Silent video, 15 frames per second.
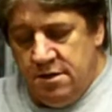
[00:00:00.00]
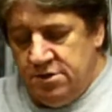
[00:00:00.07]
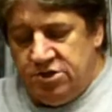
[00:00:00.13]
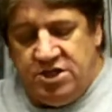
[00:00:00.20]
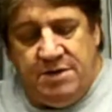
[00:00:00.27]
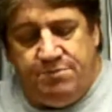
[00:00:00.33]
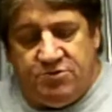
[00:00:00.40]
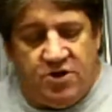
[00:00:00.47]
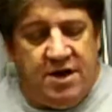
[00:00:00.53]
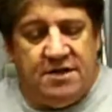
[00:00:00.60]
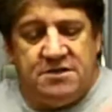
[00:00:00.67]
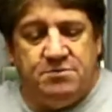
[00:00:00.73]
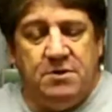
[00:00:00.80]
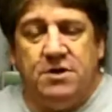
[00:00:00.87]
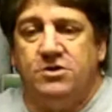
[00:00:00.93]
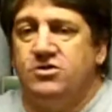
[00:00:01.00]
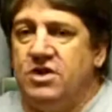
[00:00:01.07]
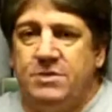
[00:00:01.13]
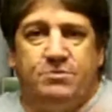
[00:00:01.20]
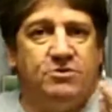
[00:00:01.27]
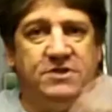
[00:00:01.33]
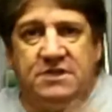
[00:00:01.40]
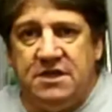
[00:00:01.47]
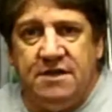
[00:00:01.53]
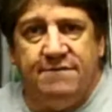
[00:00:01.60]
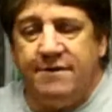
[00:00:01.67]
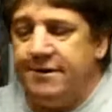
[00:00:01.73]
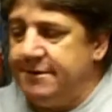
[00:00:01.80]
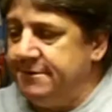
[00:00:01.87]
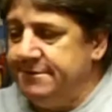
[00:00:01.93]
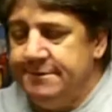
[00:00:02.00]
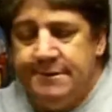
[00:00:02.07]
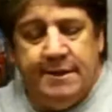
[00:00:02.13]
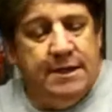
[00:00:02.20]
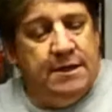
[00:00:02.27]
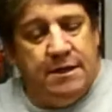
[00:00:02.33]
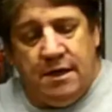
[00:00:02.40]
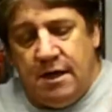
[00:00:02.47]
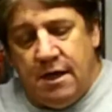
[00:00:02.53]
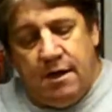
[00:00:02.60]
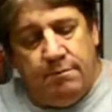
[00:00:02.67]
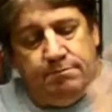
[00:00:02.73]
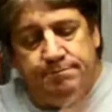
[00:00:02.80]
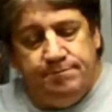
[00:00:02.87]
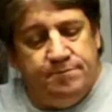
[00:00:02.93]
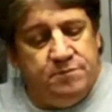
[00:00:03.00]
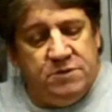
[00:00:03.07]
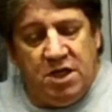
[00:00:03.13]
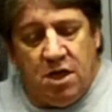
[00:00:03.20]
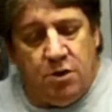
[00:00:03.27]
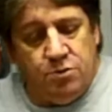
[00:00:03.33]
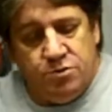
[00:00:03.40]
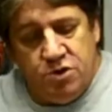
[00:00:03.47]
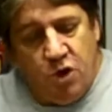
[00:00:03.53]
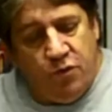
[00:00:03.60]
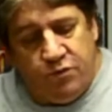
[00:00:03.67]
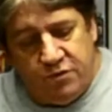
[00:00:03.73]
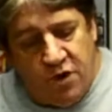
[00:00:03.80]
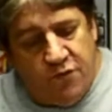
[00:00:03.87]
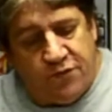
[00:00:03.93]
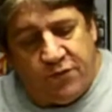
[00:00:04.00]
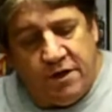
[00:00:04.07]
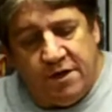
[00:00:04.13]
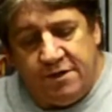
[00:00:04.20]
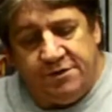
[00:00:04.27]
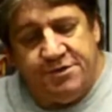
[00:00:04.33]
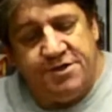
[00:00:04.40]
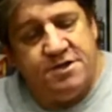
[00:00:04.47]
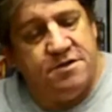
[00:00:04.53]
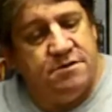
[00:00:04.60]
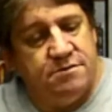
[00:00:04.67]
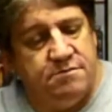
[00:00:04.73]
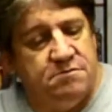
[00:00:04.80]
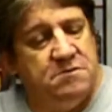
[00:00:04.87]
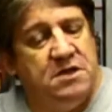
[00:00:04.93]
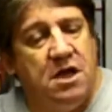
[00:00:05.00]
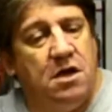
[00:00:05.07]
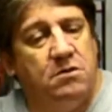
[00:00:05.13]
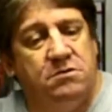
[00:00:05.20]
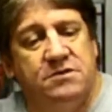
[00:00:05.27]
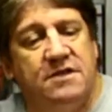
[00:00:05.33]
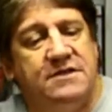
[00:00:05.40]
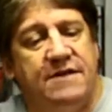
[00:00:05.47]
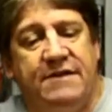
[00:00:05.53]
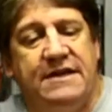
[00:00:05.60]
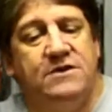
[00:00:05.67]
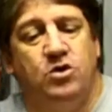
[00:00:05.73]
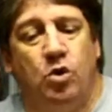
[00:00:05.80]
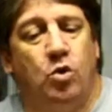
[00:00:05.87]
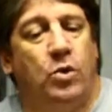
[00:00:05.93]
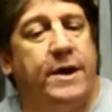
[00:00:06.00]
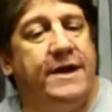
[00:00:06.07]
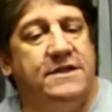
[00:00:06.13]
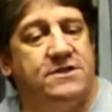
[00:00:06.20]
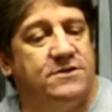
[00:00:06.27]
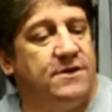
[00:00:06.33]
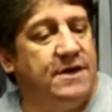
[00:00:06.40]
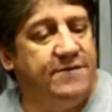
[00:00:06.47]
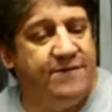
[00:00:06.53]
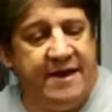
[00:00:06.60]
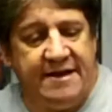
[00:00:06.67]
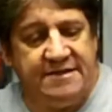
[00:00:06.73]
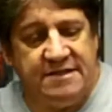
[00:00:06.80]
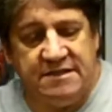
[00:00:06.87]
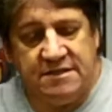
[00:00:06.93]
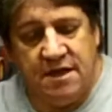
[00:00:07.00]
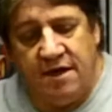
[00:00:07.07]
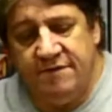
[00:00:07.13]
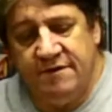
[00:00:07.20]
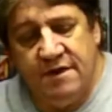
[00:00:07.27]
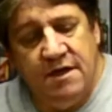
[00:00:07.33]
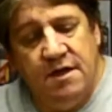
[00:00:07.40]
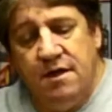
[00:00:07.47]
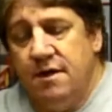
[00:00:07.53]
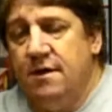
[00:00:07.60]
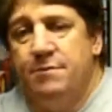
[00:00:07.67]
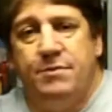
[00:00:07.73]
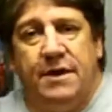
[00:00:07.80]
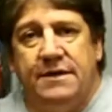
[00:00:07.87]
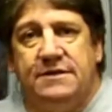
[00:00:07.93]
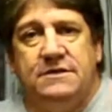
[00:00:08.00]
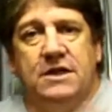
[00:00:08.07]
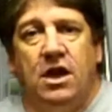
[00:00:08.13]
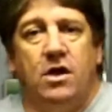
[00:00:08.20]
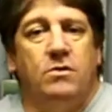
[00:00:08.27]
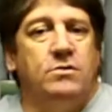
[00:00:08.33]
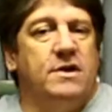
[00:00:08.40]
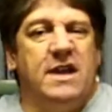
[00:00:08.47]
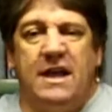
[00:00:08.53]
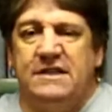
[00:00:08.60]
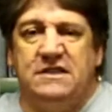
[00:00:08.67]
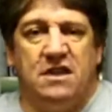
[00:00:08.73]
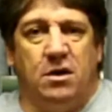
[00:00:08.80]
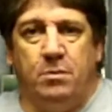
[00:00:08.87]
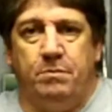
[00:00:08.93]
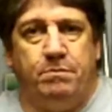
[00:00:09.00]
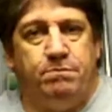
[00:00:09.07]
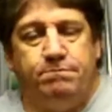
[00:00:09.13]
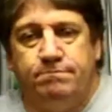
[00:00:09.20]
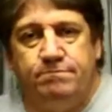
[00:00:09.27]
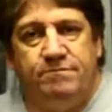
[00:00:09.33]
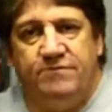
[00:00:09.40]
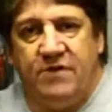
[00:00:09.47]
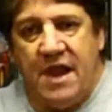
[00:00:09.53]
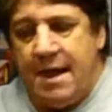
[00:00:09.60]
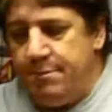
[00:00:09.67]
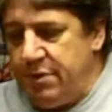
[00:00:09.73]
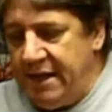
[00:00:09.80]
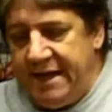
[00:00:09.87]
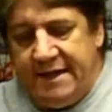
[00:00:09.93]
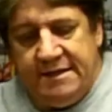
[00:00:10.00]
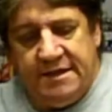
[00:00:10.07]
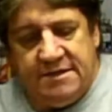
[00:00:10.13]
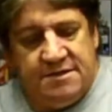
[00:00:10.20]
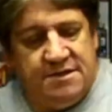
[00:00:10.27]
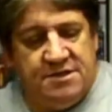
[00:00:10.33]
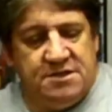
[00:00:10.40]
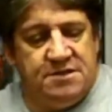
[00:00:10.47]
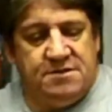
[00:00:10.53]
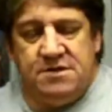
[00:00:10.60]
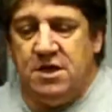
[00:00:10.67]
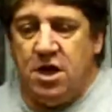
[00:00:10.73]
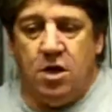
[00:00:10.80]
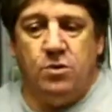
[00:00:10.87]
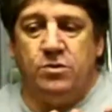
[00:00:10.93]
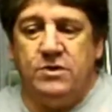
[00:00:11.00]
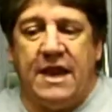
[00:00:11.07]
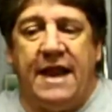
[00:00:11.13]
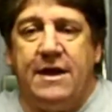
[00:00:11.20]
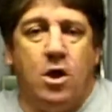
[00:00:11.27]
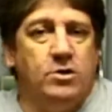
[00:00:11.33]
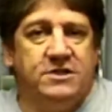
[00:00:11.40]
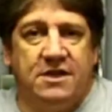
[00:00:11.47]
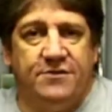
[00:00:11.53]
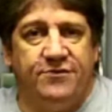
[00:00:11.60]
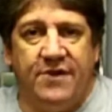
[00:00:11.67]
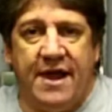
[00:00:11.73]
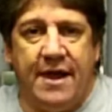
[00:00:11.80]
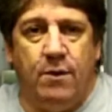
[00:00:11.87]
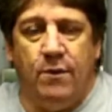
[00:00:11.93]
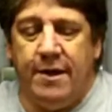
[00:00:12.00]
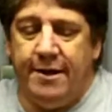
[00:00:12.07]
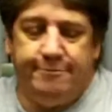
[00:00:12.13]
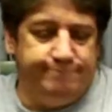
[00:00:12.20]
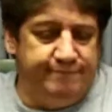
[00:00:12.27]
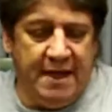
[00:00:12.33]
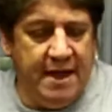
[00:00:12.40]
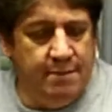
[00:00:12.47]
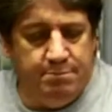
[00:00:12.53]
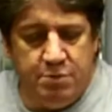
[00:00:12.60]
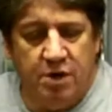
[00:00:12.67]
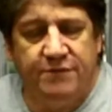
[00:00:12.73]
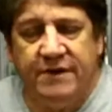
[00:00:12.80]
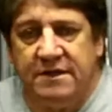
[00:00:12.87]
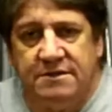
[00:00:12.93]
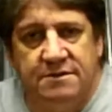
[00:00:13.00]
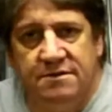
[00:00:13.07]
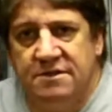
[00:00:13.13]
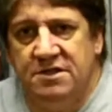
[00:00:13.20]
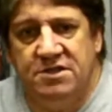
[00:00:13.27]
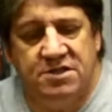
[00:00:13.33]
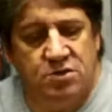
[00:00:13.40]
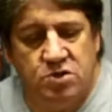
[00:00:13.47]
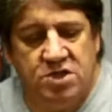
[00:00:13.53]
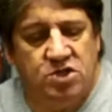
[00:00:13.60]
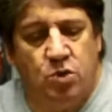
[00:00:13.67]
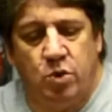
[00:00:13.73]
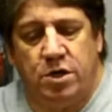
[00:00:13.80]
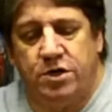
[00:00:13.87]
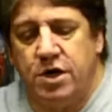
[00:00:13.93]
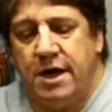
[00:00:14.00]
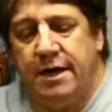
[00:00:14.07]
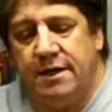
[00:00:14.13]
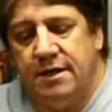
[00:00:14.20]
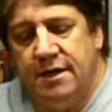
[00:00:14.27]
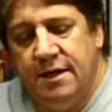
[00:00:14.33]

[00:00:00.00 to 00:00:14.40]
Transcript: cheap transmitter, cheap receiver. No frills. Doesn't have any dual rates or any fancy stuff, but nice little fly plane. It's just that I know is going to fly well. Perfect. This will work great.